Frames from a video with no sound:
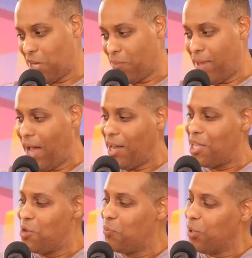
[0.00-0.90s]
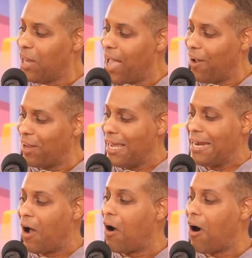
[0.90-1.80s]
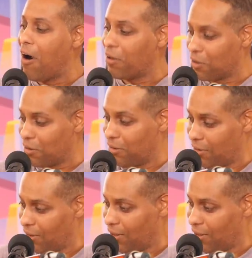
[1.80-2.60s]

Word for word: come out and you put out an article